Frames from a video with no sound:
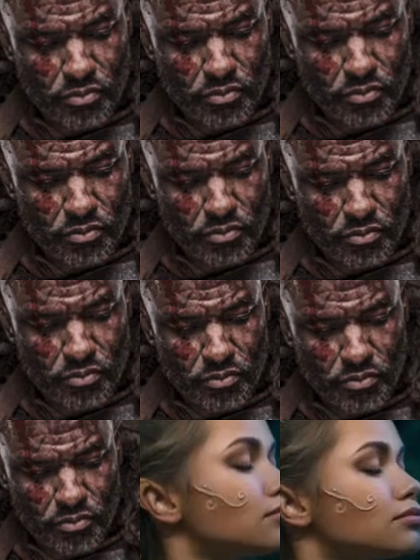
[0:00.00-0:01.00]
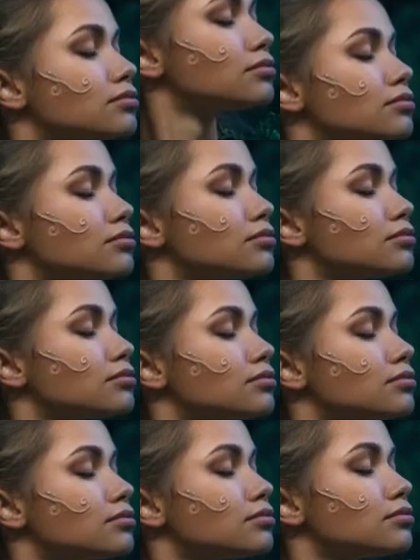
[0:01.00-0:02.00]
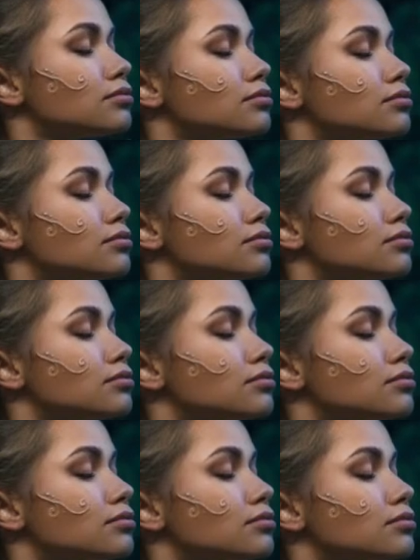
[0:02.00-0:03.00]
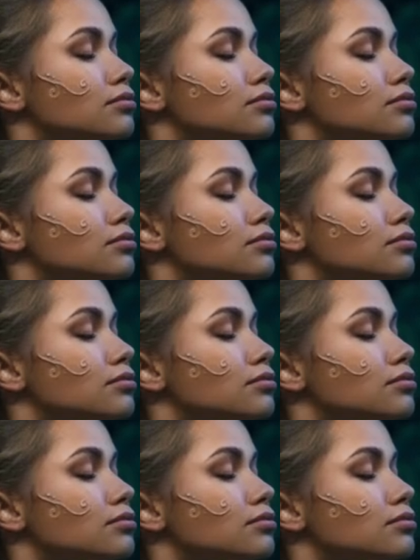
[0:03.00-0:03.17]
Nobody speaks.